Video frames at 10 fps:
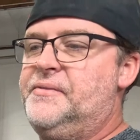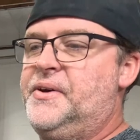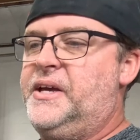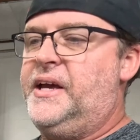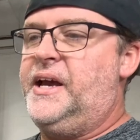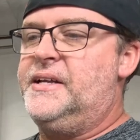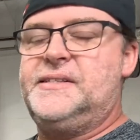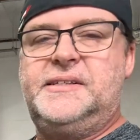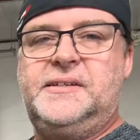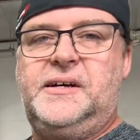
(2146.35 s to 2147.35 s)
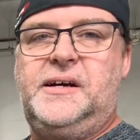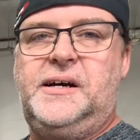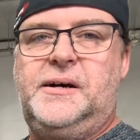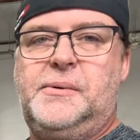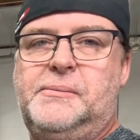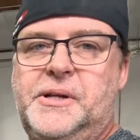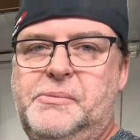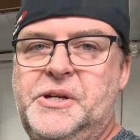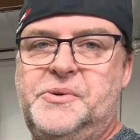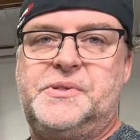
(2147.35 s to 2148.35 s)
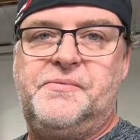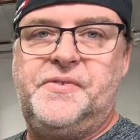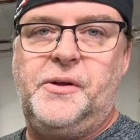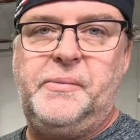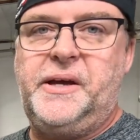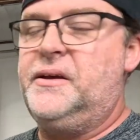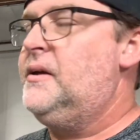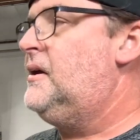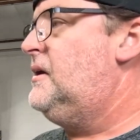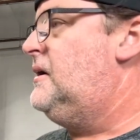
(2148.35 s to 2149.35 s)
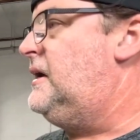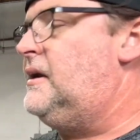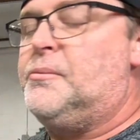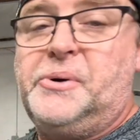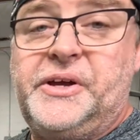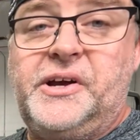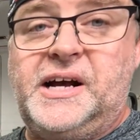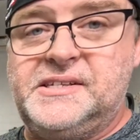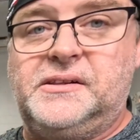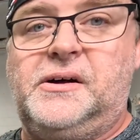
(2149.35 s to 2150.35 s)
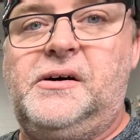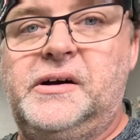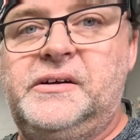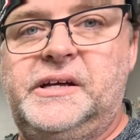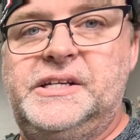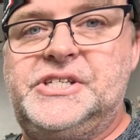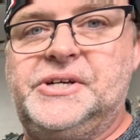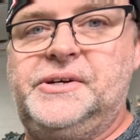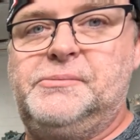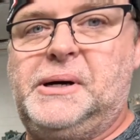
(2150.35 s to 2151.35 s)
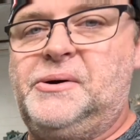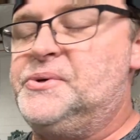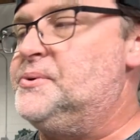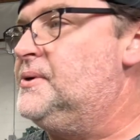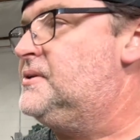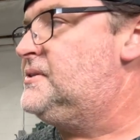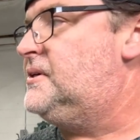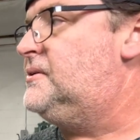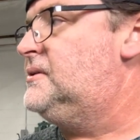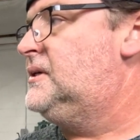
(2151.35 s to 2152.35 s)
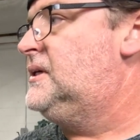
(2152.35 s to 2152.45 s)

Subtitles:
If you can't, I'm going to be doing some filming, and I'll bring you guys along and show you the power tour. So